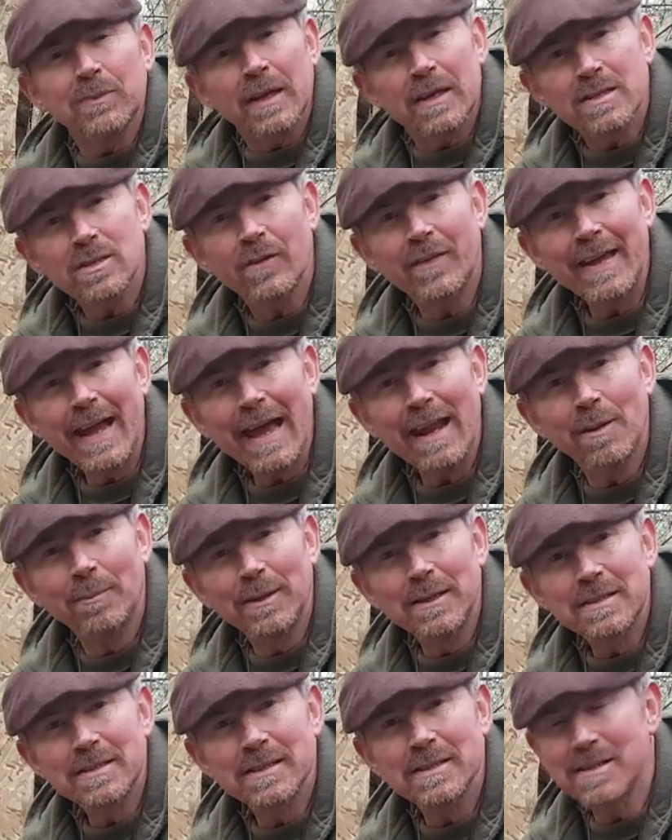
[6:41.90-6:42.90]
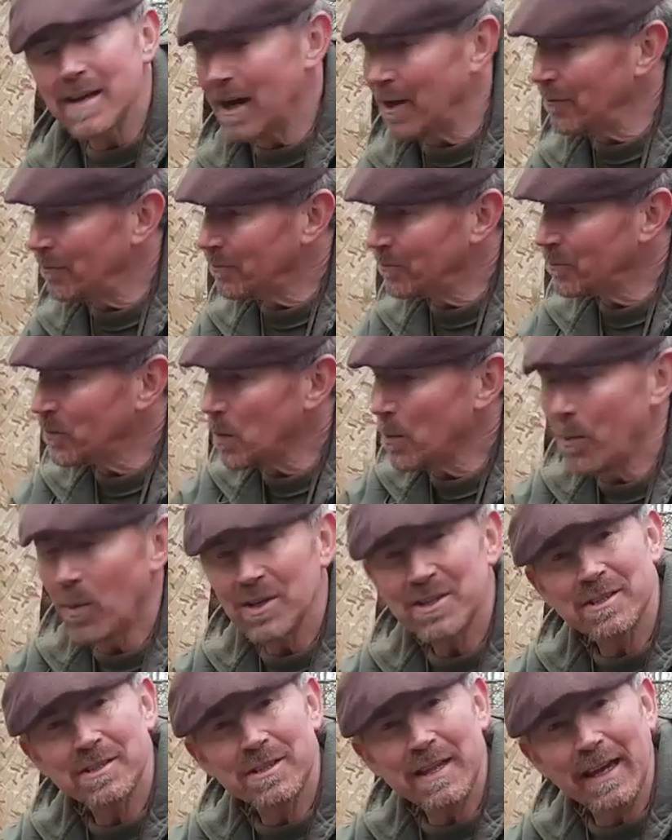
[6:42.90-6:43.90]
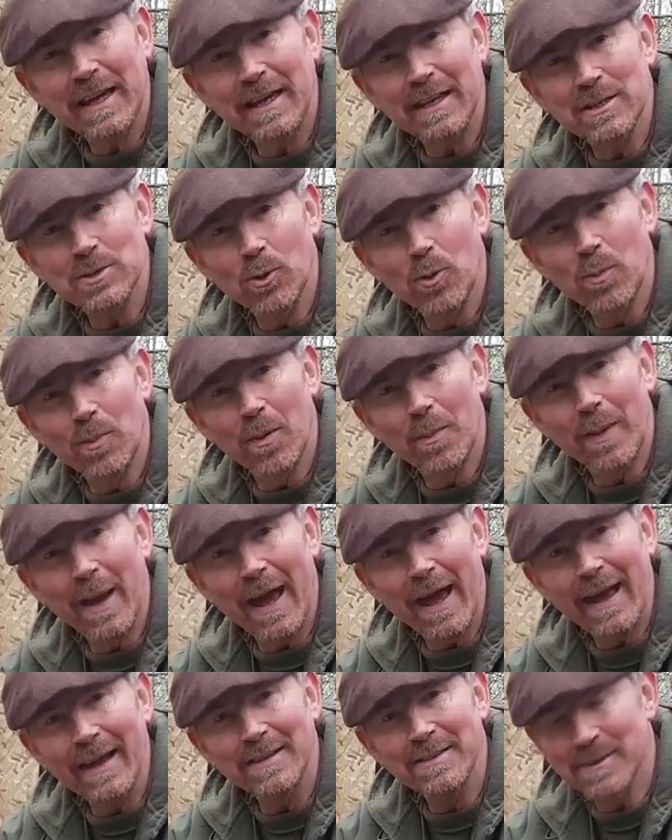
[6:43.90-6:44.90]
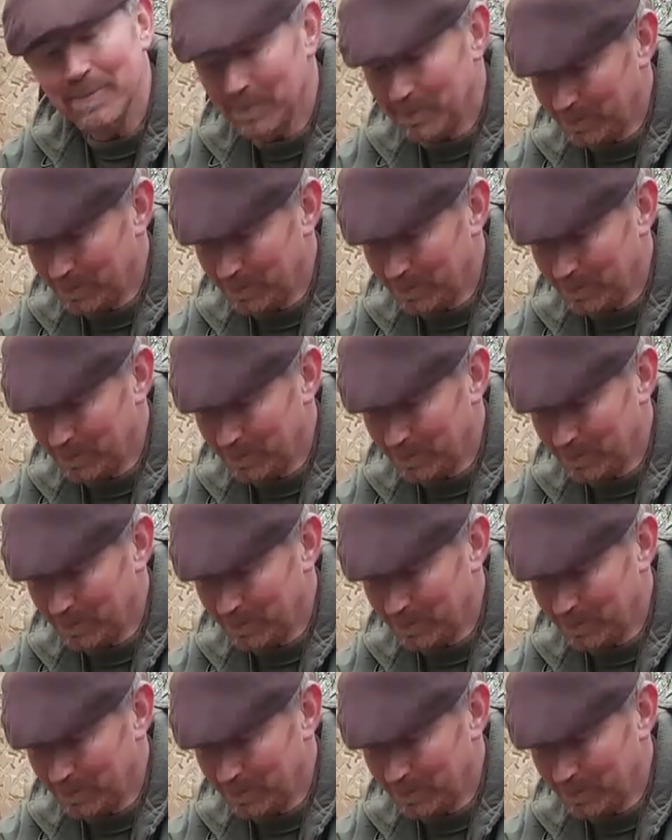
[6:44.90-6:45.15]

So the elements are done. My stick is all prepared.